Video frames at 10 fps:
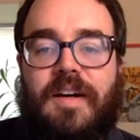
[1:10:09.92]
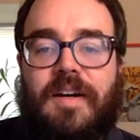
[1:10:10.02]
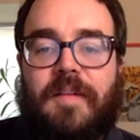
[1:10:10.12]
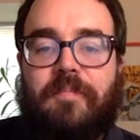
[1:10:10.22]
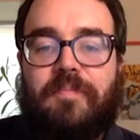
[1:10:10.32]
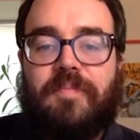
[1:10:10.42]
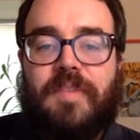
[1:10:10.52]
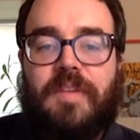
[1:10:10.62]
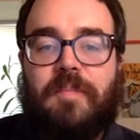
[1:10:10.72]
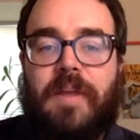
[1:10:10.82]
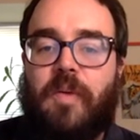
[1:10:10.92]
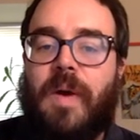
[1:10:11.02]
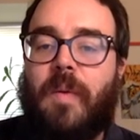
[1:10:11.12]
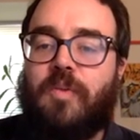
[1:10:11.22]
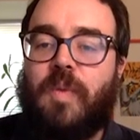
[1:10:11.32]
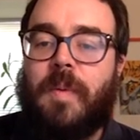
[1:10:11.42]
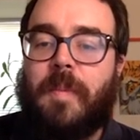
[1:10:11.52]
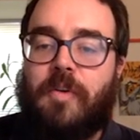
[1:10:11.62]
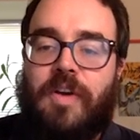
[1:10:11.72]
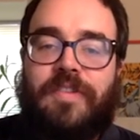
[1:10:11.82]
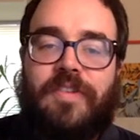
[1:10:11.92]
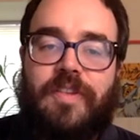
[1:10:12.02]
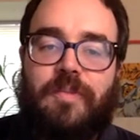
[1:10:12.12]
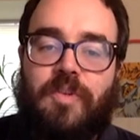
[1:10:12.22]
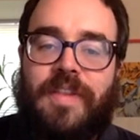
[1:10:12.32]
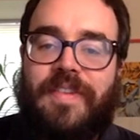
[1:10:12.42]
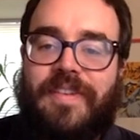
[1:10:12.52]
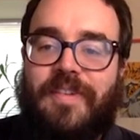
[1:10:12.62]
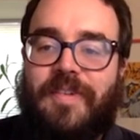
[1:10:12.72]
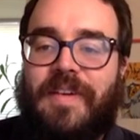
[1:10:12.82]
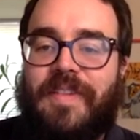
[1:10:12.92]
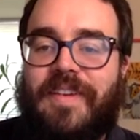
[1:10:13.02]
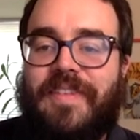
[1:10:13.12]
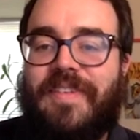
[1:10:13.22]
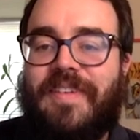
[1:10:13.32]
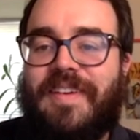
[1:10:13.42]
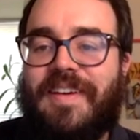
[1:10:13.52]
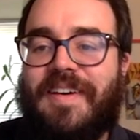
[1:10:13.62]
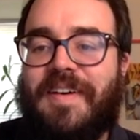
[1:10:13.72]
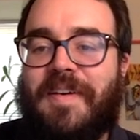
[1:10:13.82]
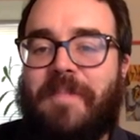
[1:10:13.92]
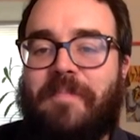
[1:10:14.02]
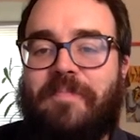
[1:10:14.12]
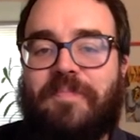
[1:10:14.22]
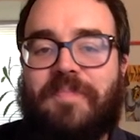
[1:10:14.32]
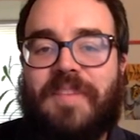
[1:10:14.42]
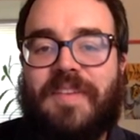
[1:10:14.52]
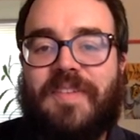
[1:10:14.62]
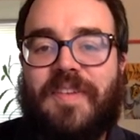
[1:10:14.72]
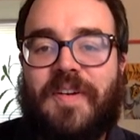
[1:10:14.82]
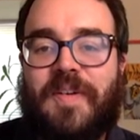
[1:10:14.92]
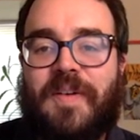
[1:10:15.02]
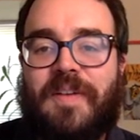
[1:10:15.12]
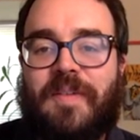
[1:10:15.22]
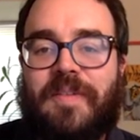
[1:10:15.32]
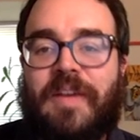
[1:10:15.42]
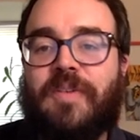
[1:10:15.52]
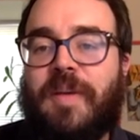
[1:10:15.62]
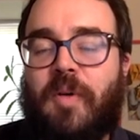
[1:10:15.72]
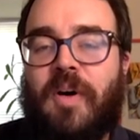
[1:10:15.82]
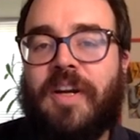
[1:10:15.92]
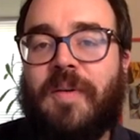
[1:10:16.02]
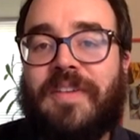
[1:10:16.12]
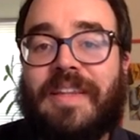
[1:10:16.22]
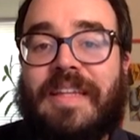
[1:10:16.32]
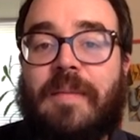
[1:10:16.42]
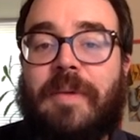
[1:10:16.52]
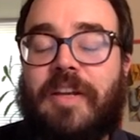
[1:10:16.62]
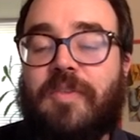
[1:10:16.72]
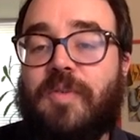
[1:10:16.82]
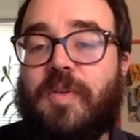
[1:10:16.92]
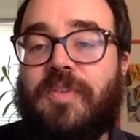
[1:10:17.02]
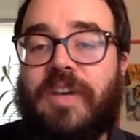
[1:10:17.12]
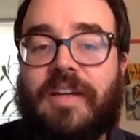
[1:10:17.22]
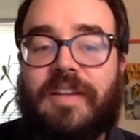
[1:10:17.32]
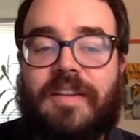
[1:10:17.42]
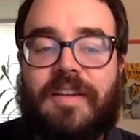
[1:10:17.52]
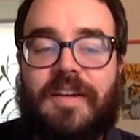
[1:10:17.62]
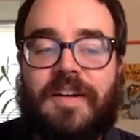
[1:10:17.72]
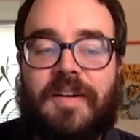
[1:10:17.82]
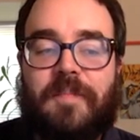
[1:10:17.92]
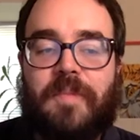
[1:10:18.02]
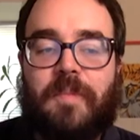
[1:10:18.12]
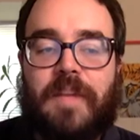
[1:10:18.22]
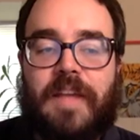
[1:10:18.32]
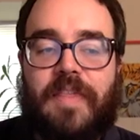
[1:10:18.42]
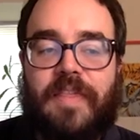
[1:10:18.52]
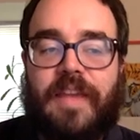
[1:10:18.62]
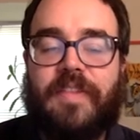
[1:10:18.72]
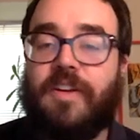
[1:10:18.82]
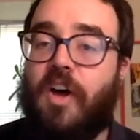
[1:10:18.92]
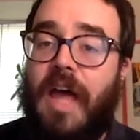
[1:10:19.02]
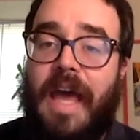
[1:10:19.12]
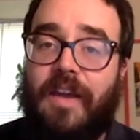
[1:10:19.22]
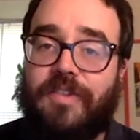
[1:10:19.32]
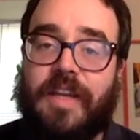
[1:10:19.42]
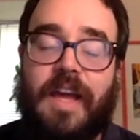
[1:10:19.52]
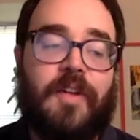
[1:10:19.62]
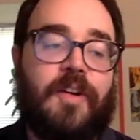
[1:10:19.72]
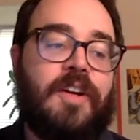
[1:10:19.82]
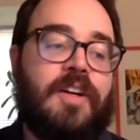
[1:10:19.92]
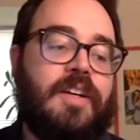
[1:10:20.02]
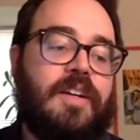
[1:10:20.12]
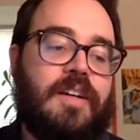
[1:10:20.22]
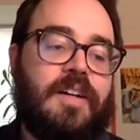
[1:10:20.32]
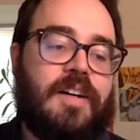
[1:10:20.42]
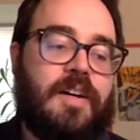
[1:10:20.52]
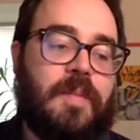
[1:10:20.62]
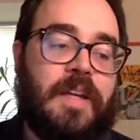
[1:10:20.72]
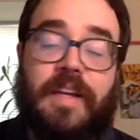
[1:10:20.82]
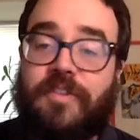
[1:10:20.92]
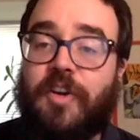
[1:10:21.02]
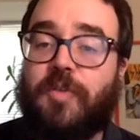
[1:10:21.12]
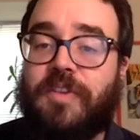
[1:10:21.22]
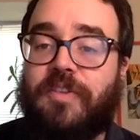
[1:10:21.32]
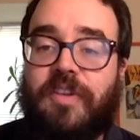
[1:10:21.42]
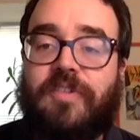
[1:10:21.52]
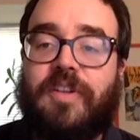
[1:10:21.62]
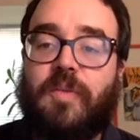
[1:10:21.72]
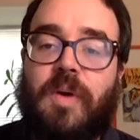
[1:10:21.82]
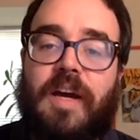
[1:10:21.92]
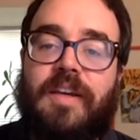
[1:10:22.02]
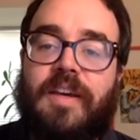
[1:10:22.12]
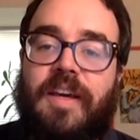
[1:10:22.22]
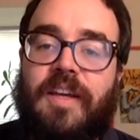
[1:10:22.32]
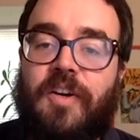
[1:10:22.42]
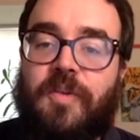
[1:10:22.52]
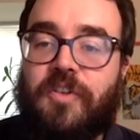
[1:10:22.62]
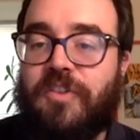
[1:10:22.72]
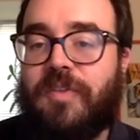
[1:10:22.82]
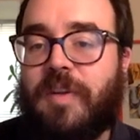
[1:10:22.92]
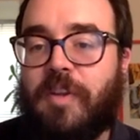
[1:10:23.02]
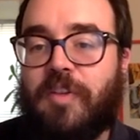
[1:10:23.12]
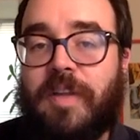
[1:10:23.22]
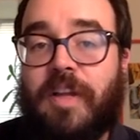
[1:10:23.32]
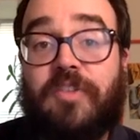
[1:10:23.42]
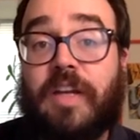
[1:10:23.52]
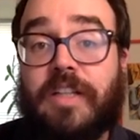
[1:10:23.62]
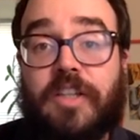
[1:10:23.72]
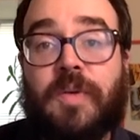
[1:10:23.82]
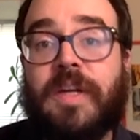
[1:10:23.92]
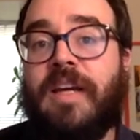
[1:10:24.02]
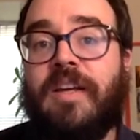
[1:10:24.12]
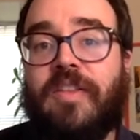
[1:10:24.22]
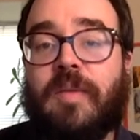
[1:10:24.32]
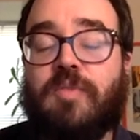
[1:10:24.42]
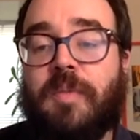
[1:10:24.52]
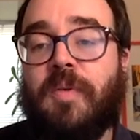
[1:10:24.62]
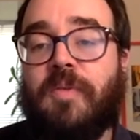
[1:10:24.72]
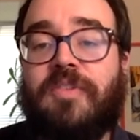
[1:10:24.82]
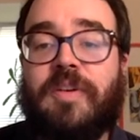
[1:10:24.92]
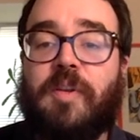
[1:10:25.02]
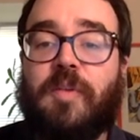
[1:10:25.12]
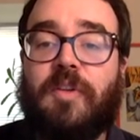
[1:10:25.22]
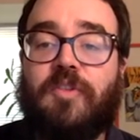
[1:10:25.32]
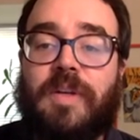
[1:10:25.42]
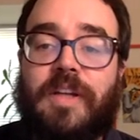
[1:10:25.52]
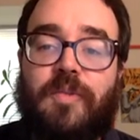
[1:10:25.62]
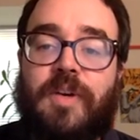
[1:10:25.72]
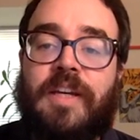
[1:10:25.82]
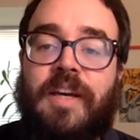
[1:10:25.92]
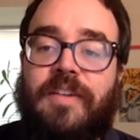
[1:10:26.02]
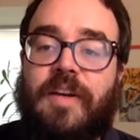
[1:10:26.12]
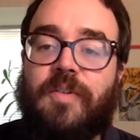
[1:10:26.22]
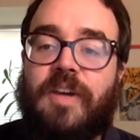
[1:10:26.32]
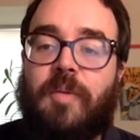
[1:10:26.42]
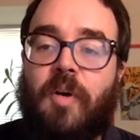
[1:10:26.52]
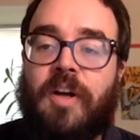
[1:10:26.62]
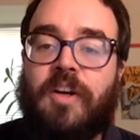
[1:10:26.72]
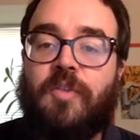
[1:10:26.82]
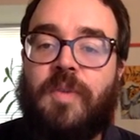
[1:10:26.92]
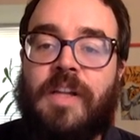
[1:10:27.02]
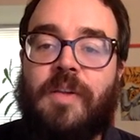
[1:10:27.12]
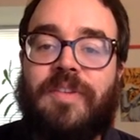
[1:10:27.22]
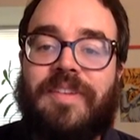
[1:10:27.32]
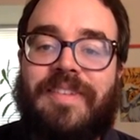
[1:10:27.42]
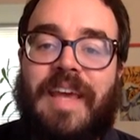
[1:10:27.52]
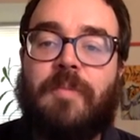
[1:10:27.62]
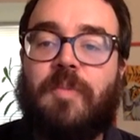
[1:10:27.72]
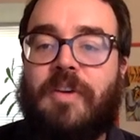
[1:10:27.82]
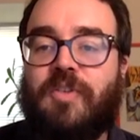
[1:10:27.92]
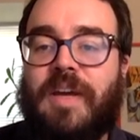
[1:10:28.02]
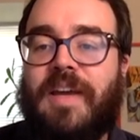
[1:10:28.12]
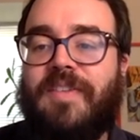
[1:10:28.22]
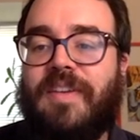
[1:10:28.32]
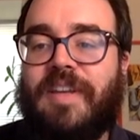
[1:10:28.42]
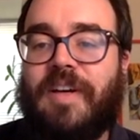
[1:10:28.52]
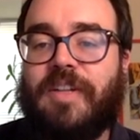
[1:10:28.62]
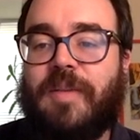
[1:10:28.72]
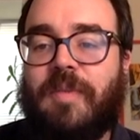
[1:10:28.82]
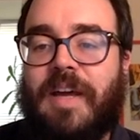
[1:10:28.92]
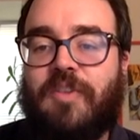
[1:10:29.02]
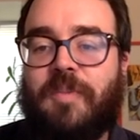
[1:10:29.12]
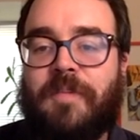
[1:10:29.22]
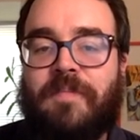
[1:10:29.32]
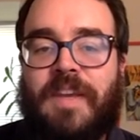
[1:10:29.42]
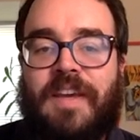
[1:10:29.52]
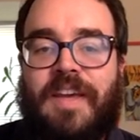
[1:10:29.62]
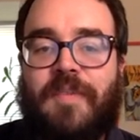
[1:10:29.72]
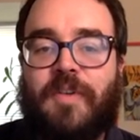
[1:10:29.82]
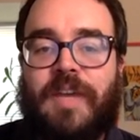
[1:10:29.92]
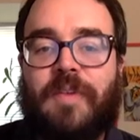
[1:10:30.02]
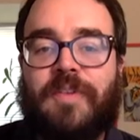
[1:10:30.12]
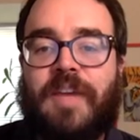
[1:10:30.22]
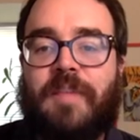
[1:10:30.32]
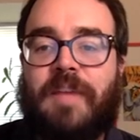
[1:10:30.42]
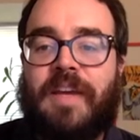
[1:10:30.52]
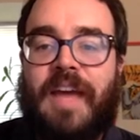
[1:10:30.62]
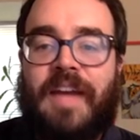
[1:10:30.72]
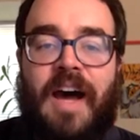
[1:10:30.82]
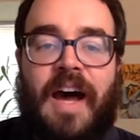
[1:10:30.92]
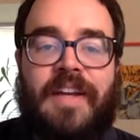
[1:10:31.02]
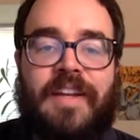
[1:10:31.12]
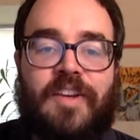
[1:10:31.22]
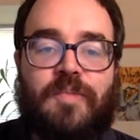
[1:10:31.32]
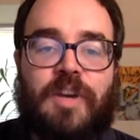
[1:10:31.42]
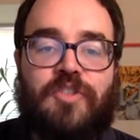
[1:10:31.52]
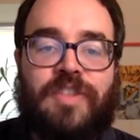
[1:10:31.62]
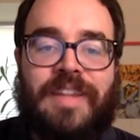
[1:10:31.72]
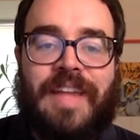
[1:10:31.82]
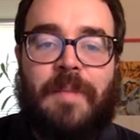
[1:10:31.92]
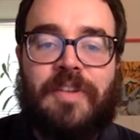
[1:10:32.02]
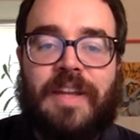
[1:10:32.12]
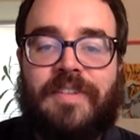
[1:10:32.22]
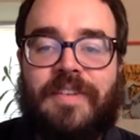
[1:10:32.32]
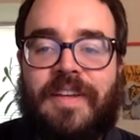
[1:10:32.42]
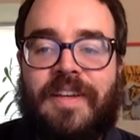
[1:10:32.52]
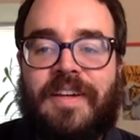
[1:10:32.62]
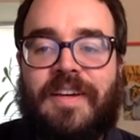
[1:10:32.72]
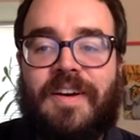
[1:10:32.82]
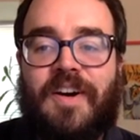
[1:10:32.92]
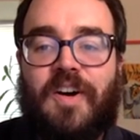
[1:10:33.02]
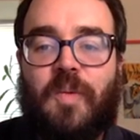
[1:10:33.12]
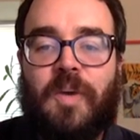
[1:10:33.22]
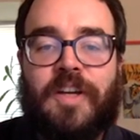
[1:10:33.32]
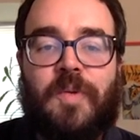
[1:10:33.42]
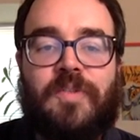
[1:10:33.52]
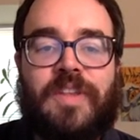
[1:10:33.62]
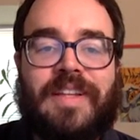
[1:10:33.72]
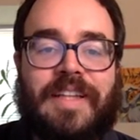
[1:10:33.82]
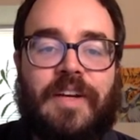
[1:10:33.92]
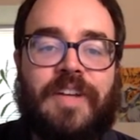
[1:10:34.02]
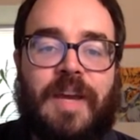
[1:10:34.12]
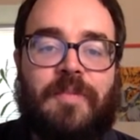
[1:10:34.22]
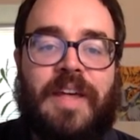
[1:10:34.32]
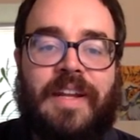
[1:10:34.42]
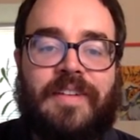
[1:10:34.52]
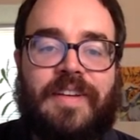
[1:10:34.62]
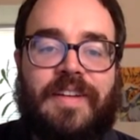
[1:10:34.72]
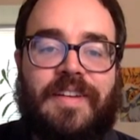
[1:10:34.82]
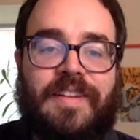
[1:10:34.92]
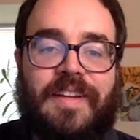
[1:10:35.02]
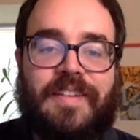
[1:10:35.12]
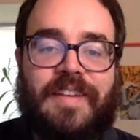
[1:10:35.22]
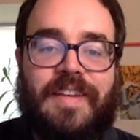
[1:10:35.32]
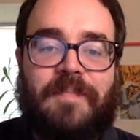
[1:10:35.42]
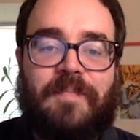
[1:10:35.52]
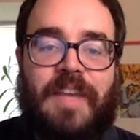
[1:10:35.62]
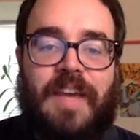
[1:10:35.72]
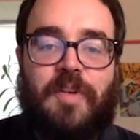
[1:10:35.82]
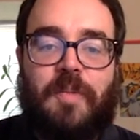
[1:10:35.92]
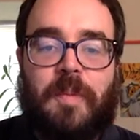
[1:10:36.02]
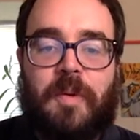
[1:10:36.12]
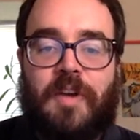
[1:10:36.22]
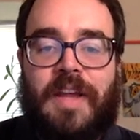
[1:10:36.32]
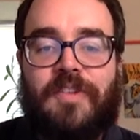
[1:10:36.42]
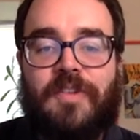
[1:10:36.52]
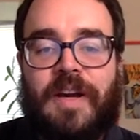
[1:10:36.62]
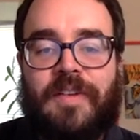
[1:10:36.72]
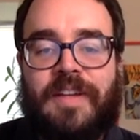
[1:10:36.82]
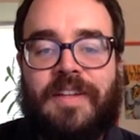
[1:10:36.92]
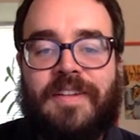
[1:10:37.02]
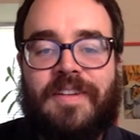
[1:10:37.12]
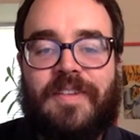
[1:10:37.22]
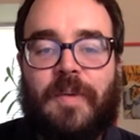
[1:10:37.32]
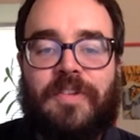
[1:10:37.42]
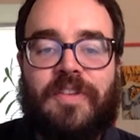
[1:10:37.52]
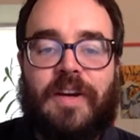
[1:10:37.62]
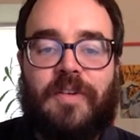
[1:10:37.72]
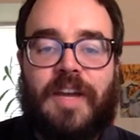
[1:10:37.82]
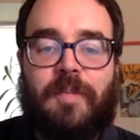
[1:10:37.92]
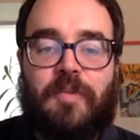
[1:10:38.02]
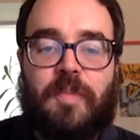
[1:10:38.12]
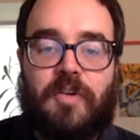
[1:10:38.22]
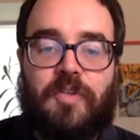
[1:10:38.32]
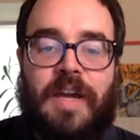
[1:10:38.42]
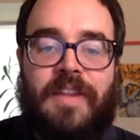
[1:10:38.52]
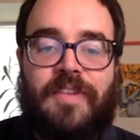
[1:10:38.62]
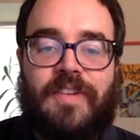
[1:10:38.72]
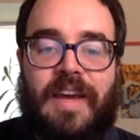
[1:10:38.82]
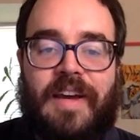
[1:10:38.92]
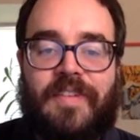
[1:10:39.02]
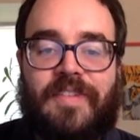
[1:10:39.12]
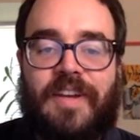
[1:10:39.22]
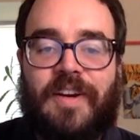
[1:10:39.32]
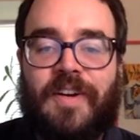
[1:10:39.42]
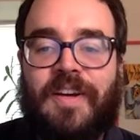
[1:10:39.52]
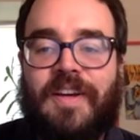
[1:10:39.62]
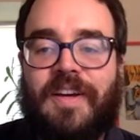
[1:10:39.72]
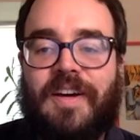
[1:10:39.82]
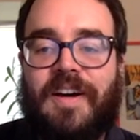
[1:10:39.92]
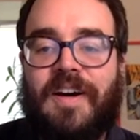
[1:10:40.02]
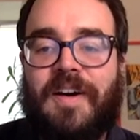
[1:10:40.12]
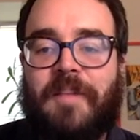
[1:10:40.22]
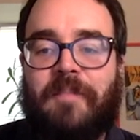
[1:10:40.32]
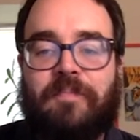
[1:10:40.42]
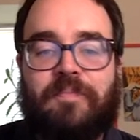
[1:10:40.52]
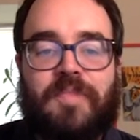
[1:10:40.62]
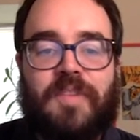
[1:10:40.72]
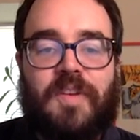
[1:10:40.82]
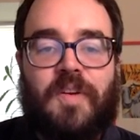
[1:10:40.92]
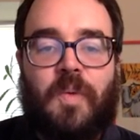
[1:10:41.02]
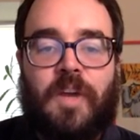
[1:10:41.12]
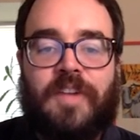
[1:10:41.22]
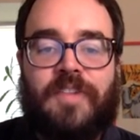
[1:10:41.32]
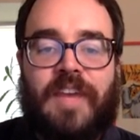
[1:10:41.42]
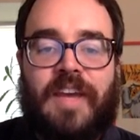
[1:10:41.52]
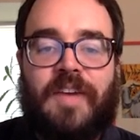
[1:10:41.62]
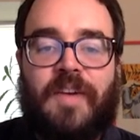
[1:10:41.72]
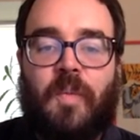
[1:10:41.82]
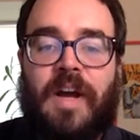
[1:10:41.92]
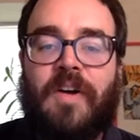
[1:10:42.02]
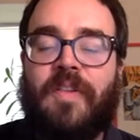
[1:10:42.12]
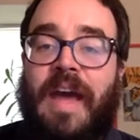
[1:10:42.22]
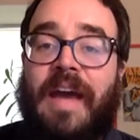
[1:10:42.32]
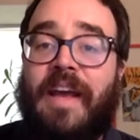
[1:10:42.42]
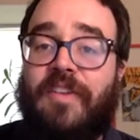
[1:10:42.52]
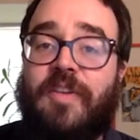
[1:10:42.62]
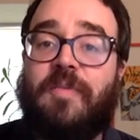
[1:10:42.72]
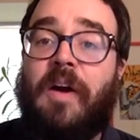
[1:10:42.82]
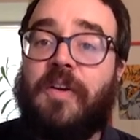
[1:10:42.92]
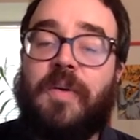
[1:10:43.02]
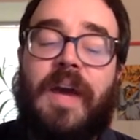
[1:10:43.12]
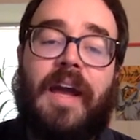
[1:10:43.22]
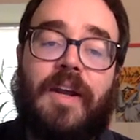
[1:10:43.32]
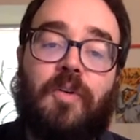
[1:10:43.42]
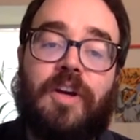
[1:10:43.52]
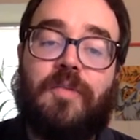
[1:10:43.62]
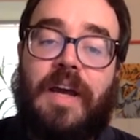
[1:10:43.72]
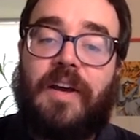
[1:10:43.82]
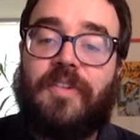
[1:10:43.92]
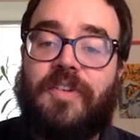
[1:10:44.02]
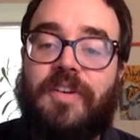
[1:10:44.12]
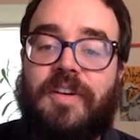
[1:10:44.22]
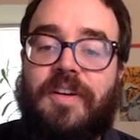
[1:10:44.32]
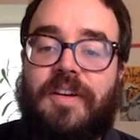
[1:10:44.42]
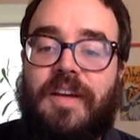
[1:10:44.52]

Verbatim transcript: Um, by the way, what if we put parentheses around this? Um, so decltype auto is a little bit confusing, um, but I think that it all hangs together um, in a self-consistent way in all versions of C++, including the proposed C++23. Decltype auto follows the same special case as decltype of expert. If you're decal typing an ID expression that names an entity, uh, we're going to use the declared type of that entity, like T. If you put parens around it, you say, what's the decltype of parens X here? Um, we're going to say, well, that has the value category of X.